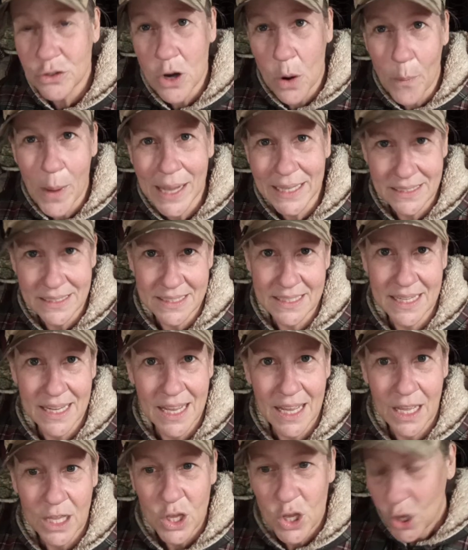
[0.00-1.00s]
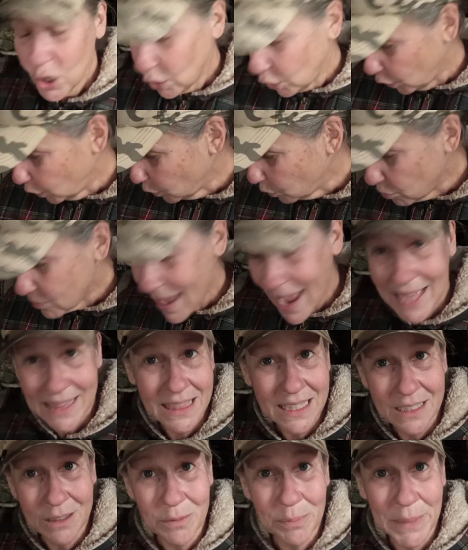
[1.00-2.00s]
no idea who
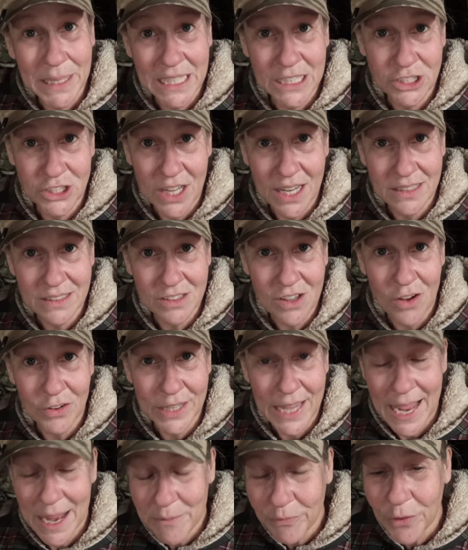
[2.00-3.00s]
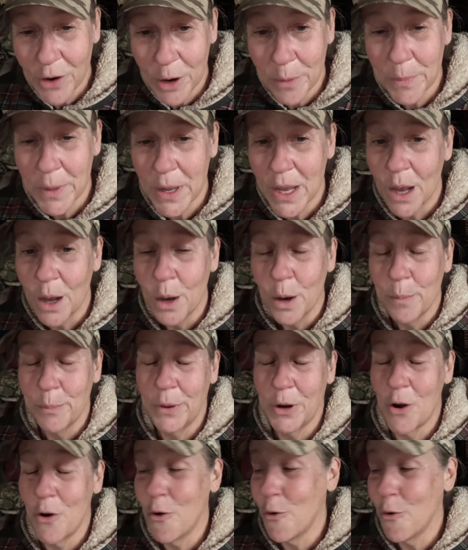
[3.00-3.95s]
that little mini chainsaw came from, but